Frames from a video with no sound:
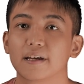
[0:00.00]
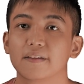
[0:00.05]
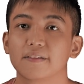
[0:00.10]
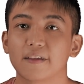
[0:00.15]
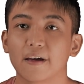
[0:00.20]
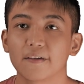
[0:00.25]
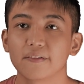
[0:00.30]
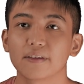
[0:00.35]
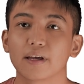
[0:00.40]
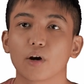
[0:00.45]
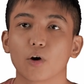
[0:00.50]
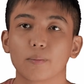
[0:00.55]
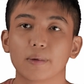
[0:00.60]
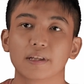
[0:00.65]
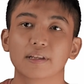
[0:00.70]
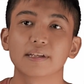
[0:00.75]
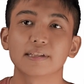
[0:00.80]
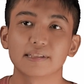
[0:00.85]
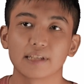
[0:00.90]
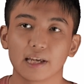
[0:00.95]
then there will be
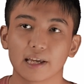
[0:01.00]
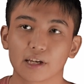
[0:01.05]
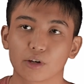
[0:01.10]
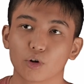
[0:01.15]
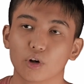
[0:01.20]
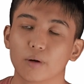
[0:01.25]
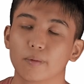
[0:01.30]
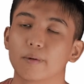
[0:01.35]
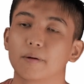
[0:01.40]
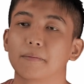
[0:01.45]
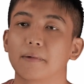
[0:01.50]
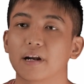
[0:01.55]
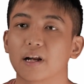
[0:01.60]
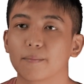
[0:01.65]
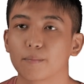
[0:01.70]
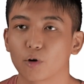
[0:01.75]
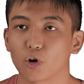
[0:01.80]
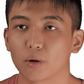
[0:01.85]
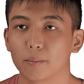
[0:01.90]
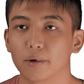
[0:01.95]
disequilibrium
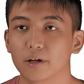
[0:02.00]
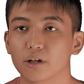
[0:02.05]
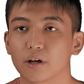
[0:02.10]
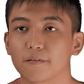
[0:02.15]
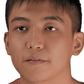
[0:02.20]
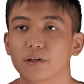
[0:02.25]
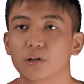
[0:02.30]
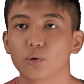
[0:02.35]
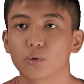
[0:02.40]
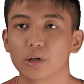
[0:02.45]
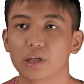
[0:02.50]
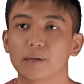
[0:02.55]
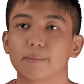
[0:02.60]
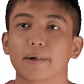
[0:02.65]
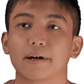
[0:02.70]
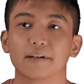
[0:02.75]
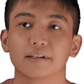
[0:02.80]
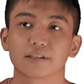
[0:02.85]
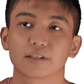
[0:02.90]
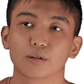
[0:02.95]
unemployment of QE
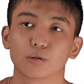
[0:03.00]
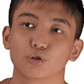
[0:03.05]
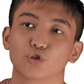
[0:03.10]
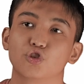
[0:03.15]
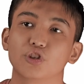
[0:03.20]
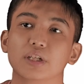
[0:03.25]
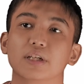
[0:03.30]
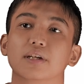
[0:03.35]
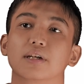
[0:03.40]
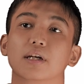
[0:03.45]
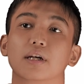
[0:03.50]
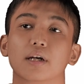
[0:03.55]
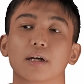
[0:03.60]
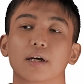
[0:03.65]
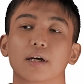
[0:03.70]
minus Q3.